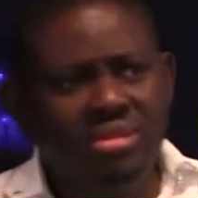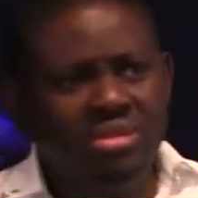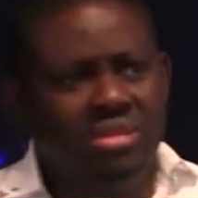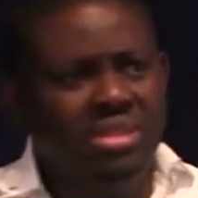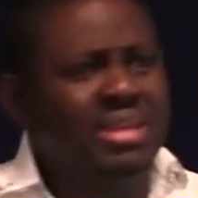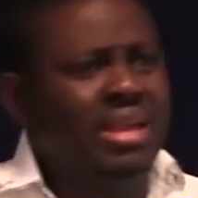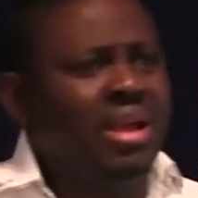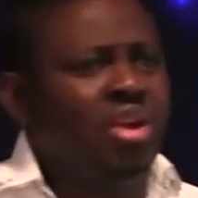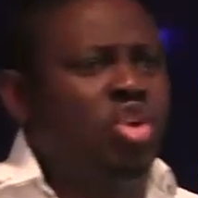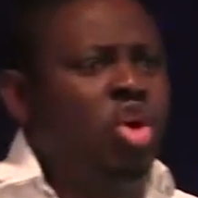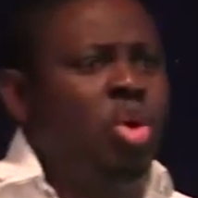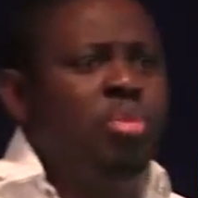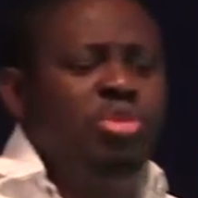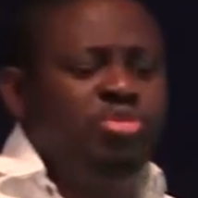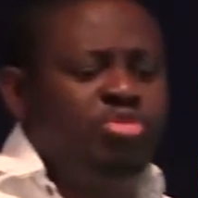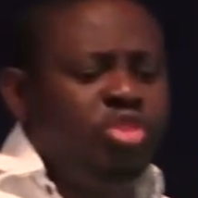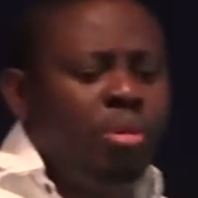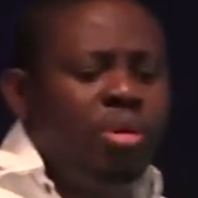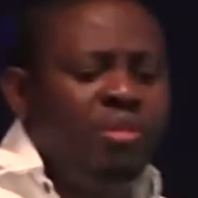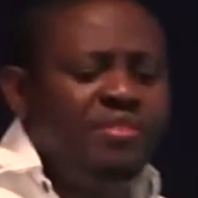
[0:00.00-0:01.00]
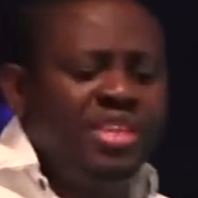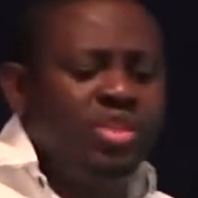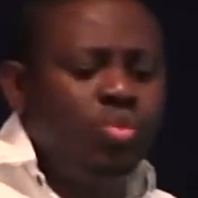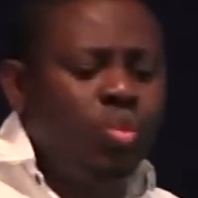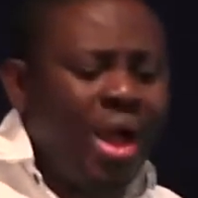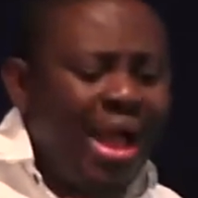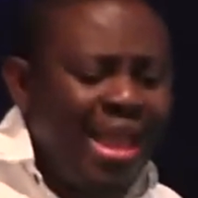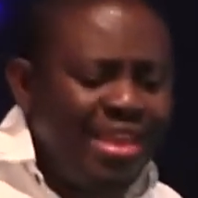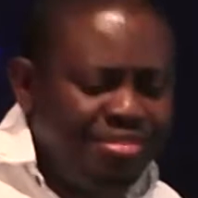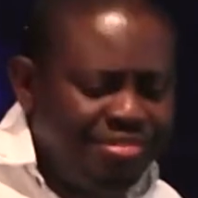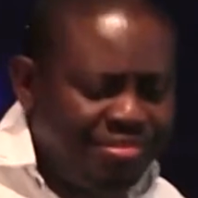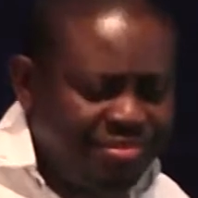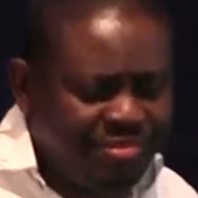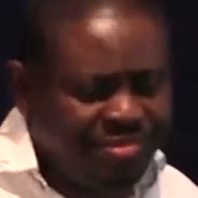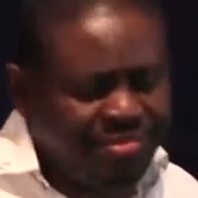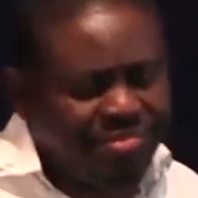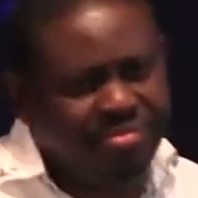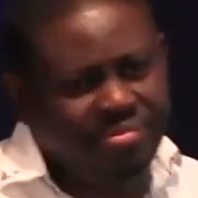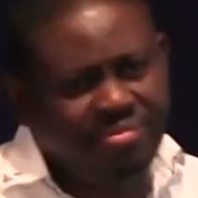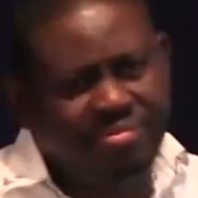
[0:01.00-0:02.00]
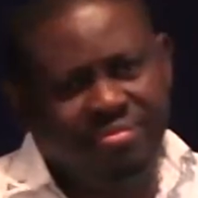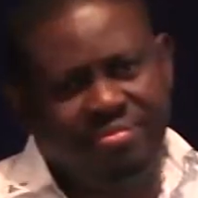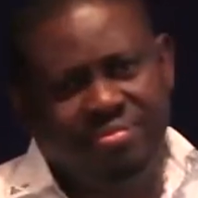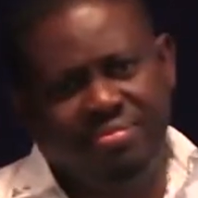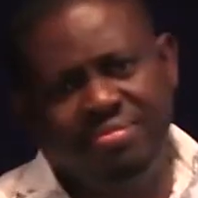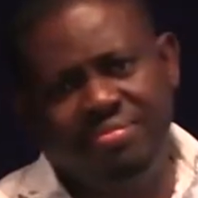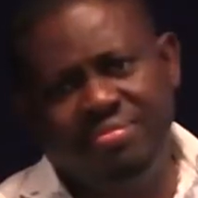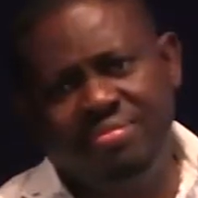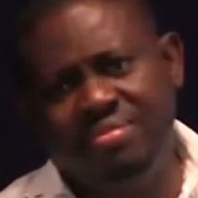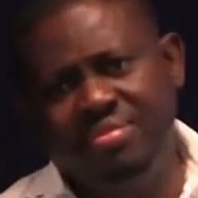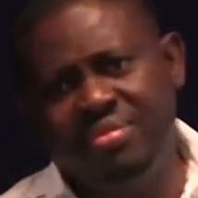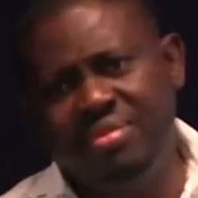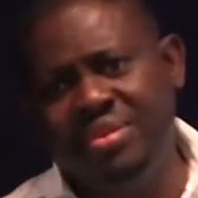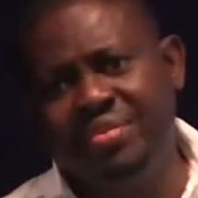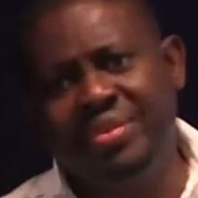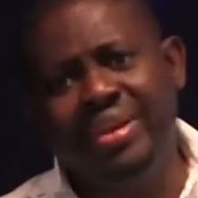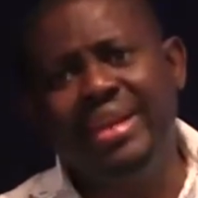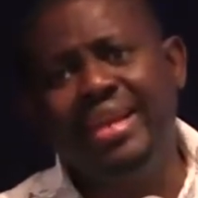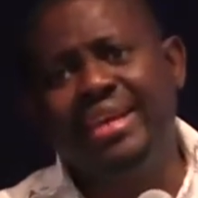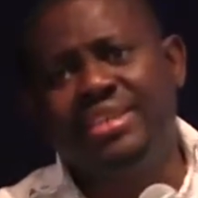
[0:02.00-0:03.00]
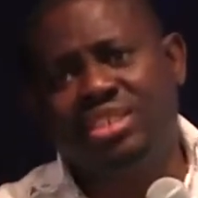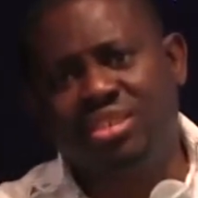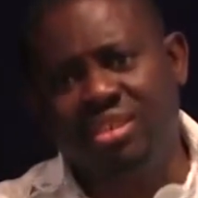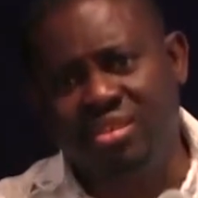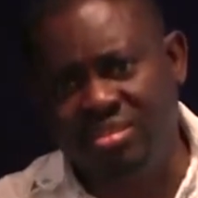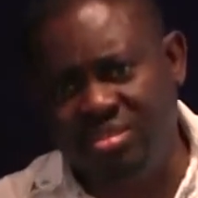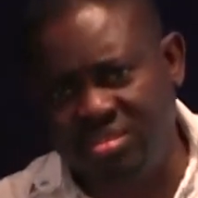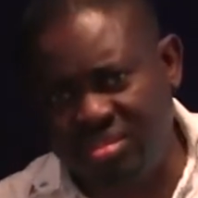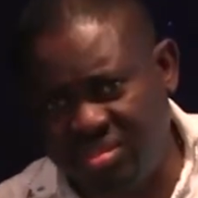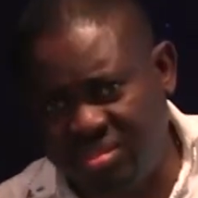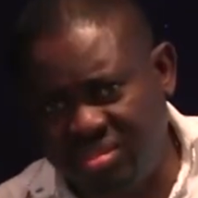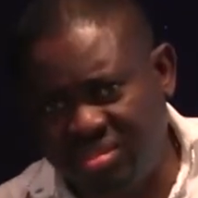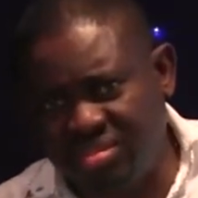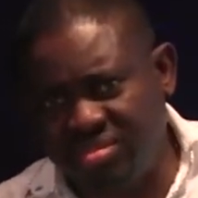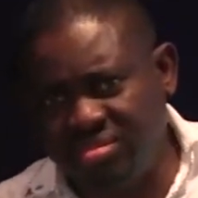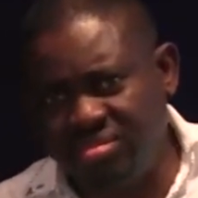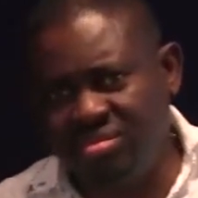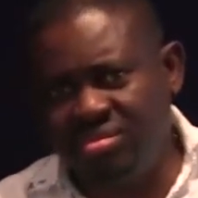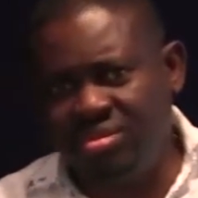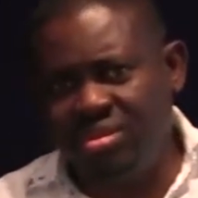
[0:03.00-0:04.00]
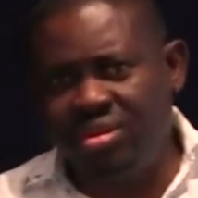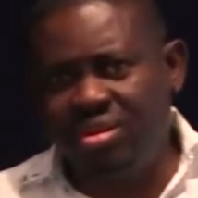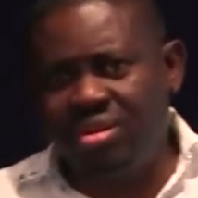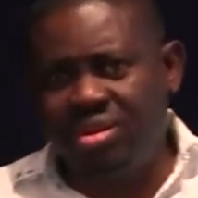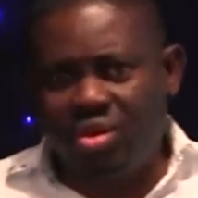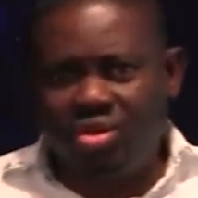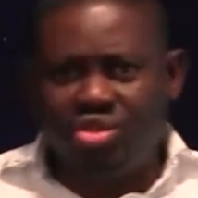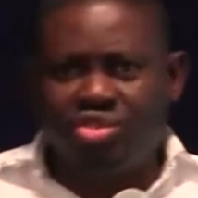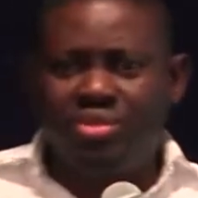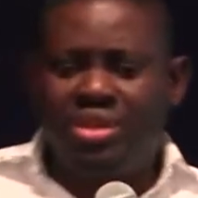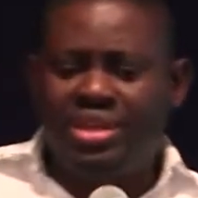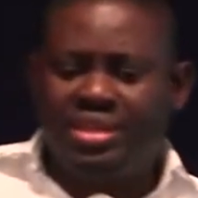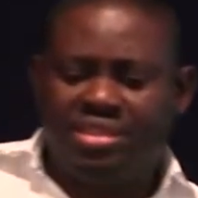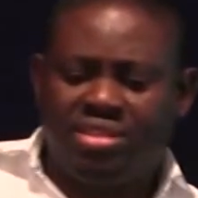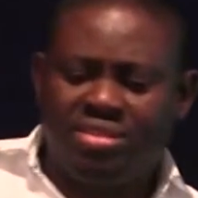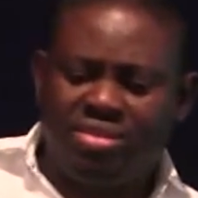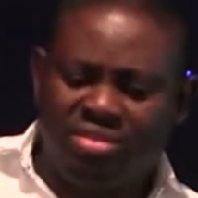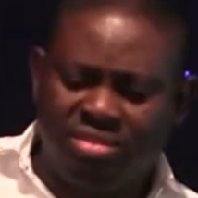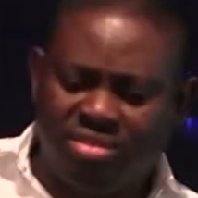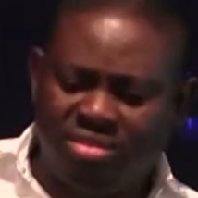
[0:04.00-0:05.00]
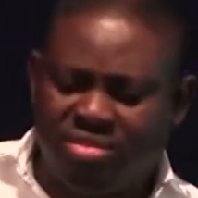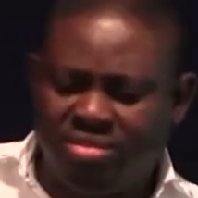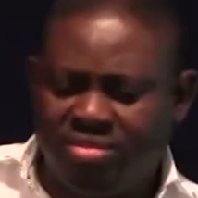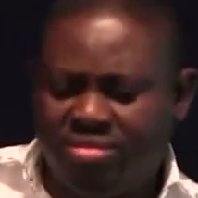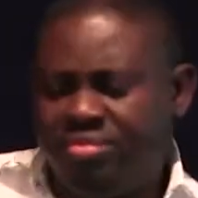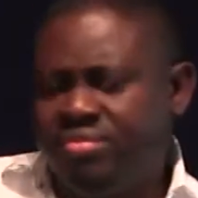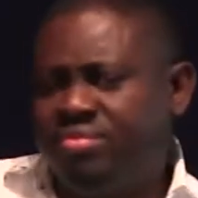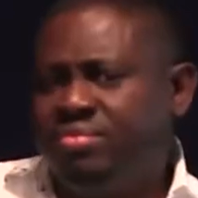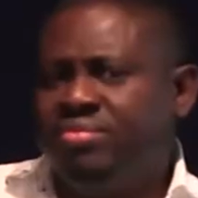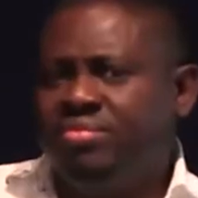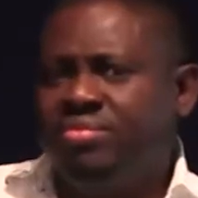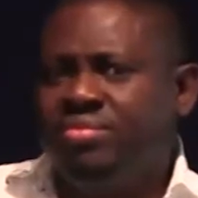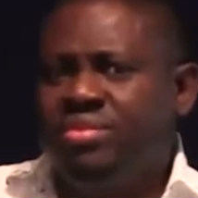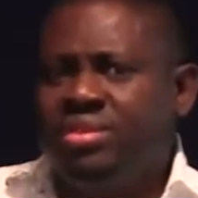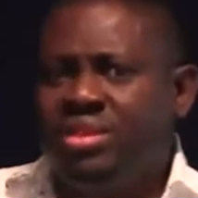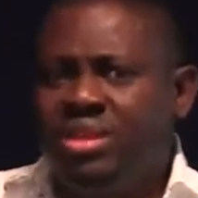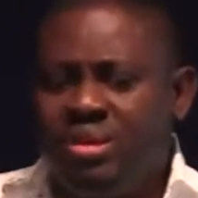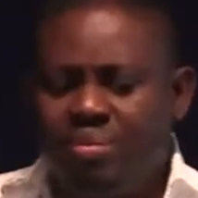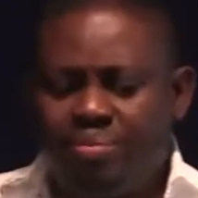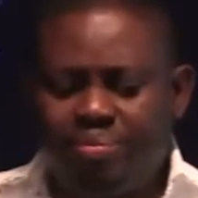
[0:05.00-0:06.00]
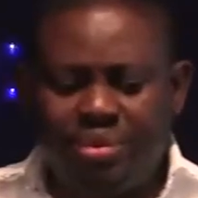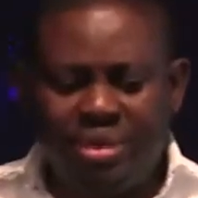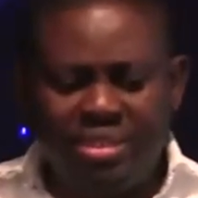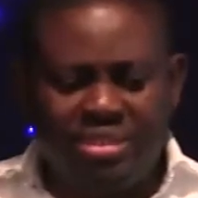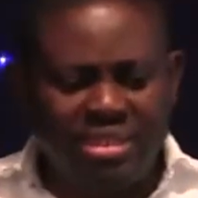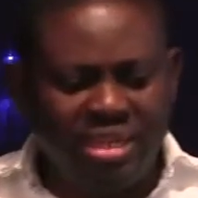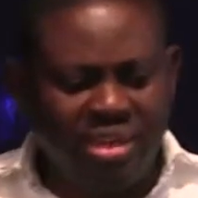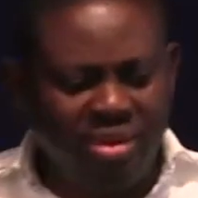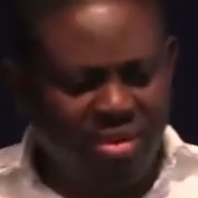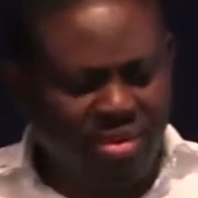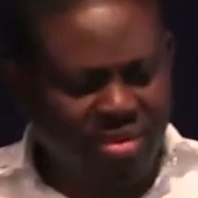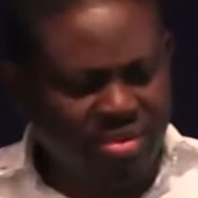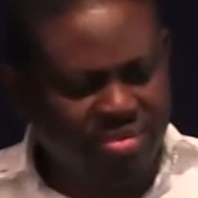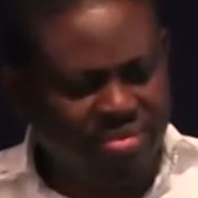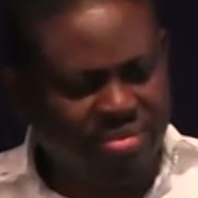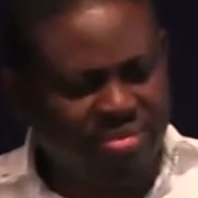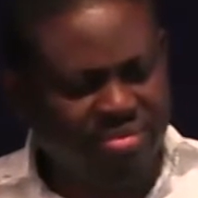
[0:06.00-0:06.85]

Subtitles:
They can come in form of a wife. Relations. Close relations. Praise the Lord.